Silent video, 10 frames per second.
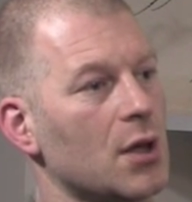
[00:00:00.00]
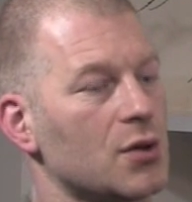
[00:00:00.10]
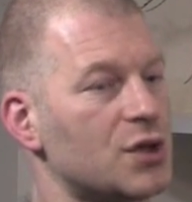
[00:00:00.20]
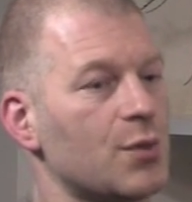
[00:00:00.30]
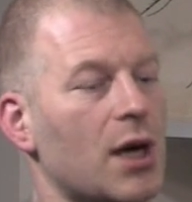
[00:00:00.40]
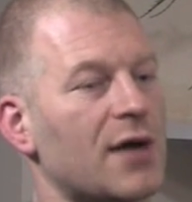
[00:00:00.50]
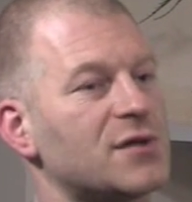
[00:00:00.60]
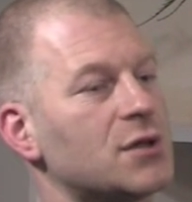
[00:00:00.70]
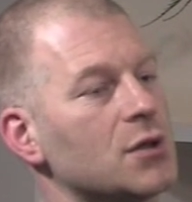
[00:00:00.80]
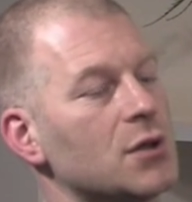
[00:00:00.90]
She might
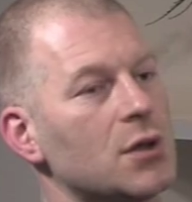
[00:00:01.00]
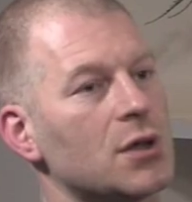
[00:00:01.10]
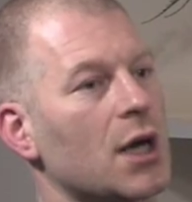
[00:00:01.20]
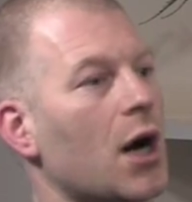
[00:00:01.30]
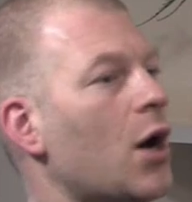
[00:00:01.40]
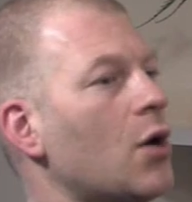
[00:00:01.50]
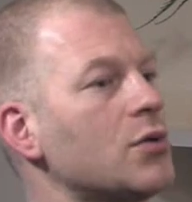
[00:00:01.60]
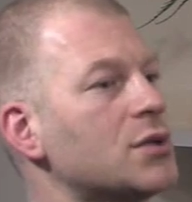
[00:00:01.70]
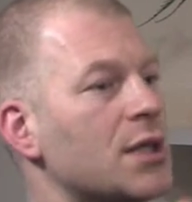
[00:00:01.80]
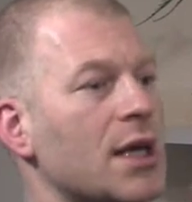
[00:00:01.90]
have to look at
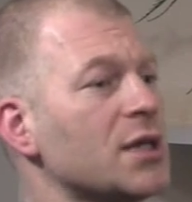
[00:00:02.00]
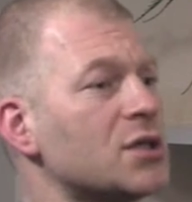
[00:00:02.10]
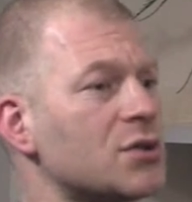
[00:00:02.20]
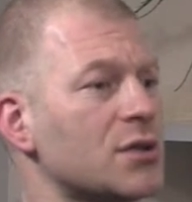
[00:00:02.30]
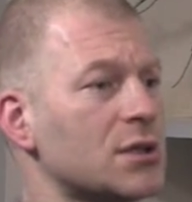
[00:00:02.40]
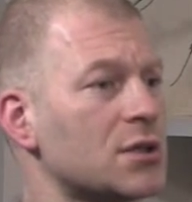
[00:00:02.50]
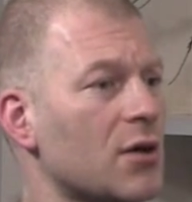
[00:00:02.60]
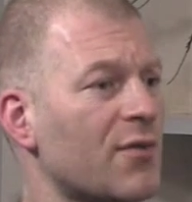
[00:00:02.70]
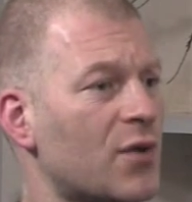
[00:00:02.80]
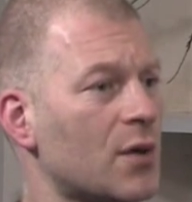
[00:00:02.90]
old histories
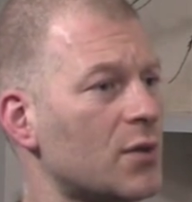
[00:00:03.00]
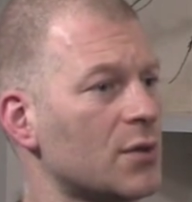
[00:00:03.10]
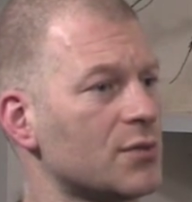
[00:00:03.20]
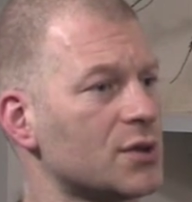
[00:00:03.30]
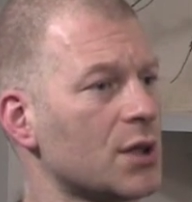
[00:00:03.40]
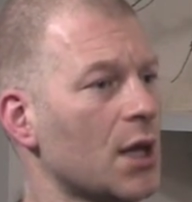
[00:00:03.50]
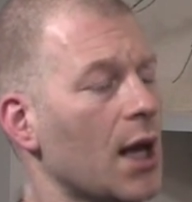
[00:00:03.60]
of problems.